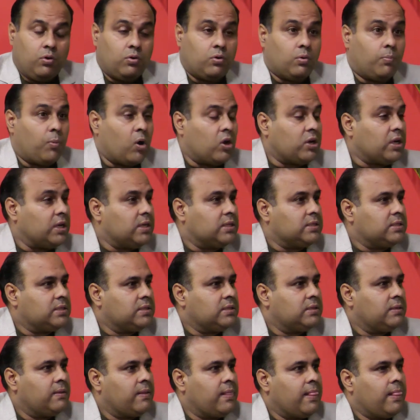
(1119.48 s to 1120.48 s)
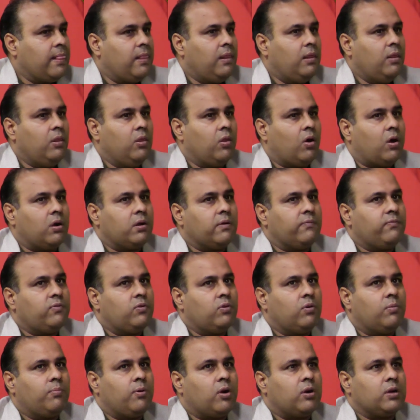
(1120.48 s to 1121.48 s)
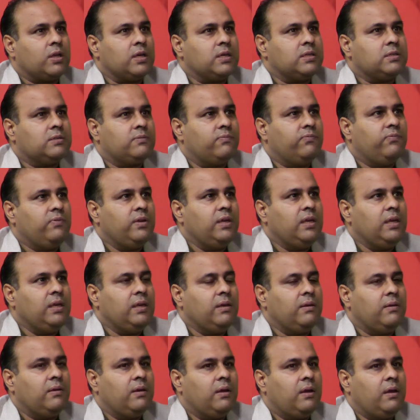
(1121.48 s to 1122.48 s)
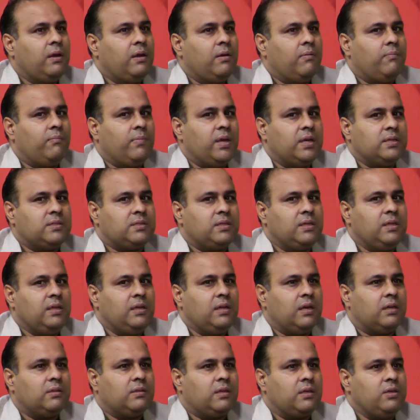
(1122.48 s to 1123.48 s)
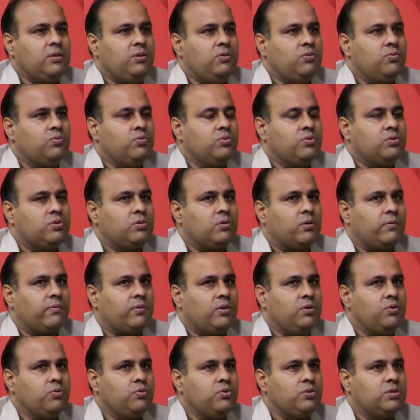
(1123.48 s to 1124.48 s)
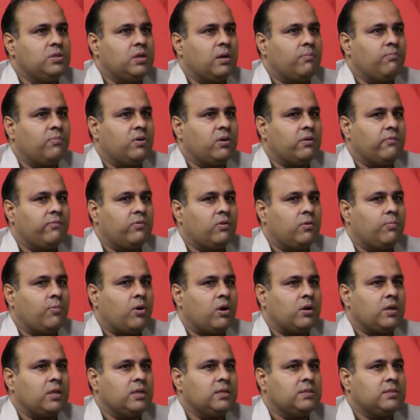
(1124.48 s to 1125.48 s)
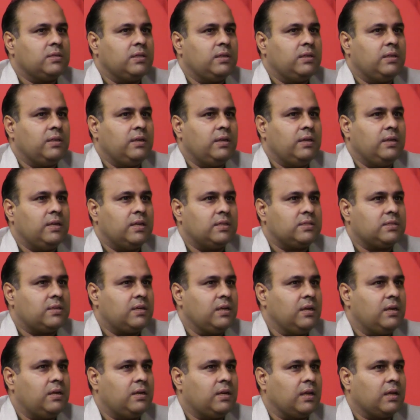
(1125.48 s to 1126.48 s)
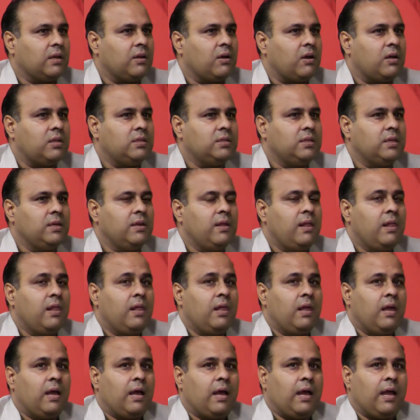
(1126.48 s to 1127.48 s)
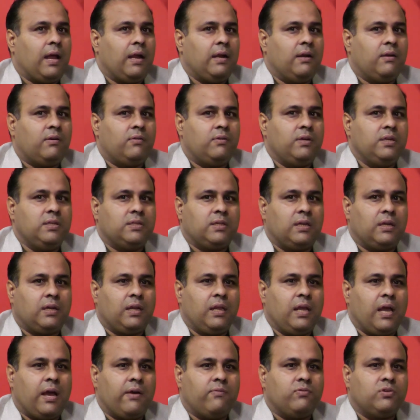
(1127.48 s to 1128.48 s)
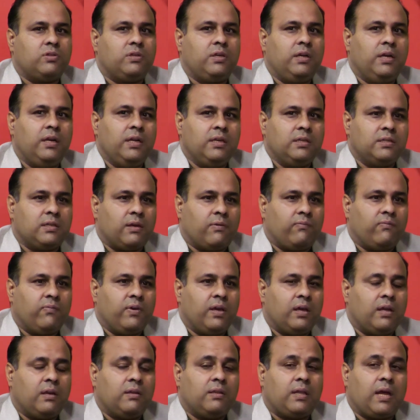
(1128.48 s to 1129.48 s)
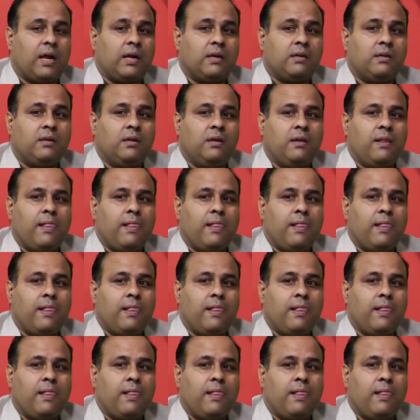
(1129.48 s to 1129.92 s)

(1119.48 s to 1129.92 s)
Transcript: robotics. Lot of robotics, we may see the use of huge number of robotics in industrial technology. And recently I was reading somewhere that